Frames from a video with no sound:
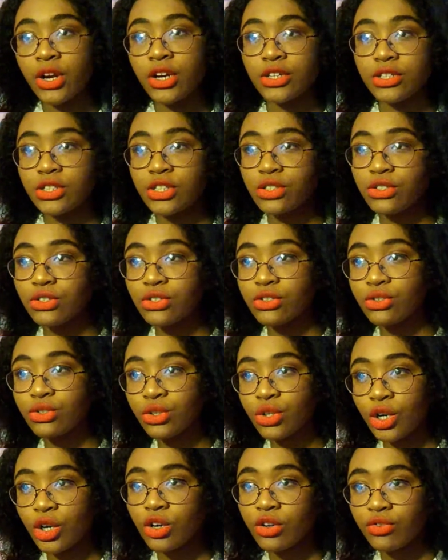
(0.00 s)
Her sister's
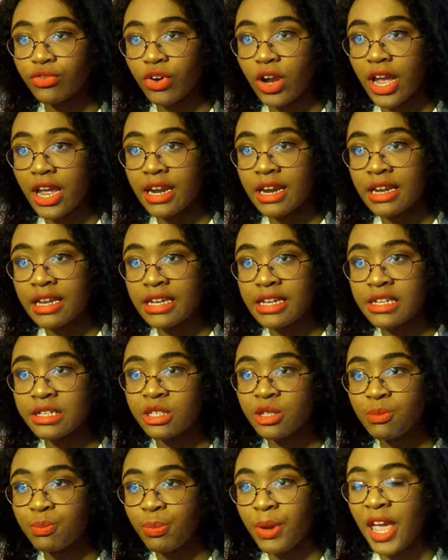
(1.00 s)
girlfriend
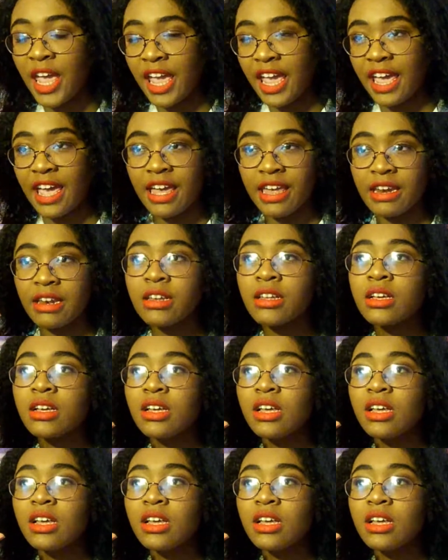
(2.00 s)
is pan.